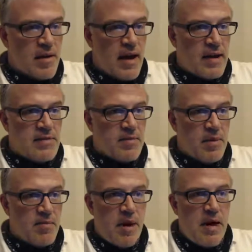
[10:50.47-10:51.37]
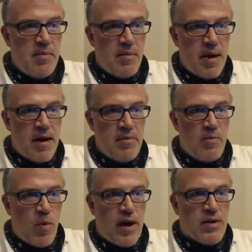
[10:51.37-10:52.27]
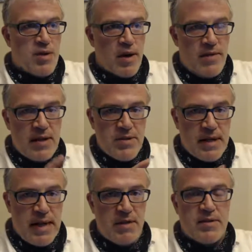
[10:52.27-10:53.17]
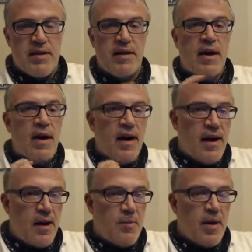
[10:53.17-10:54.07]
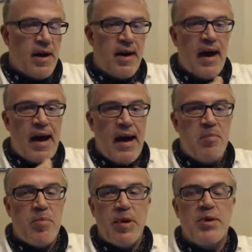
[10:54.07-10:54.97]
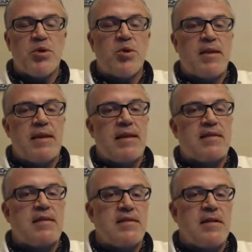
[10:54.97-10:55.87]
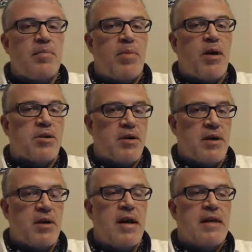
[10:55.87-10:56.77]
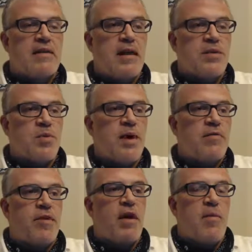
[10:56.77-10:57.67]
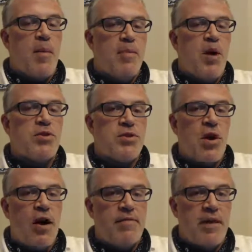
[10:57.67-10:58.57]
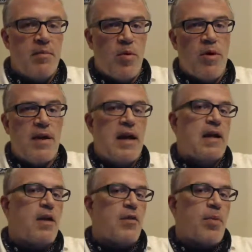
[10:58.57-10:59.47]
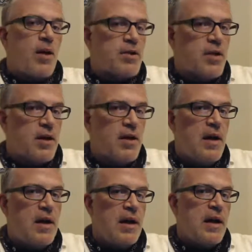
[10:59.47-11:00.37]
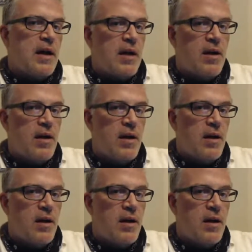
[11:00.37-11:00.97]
has my wager, I haven't actually counted, but I'm pretty sure that this is the Parsha that is read from most often, more than any other Parsha in